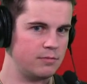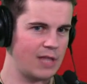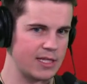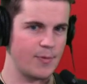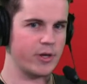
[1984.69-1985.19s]

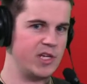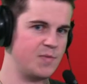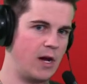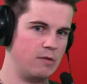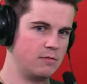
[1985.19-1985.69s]
that's Marquise
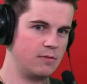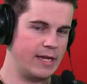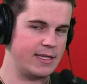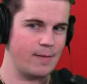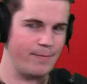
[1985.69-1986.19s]
Brown.
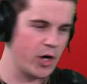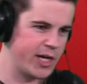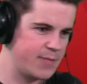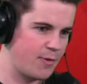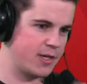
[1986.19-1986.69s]
Like,
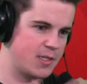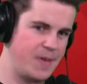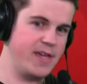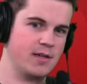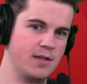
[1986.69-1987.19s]
Marquise Brown is
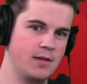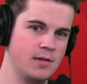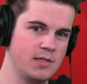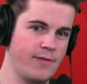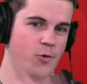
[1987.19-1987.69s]
speed.
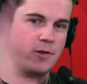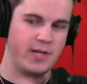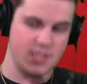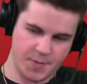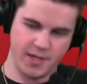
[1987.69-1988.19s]
Xavier Worthy
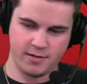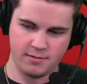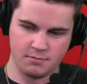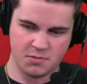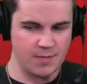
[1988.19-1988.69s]
is speed.
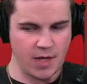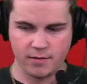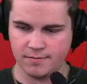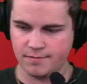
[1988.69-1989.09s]
Same thing.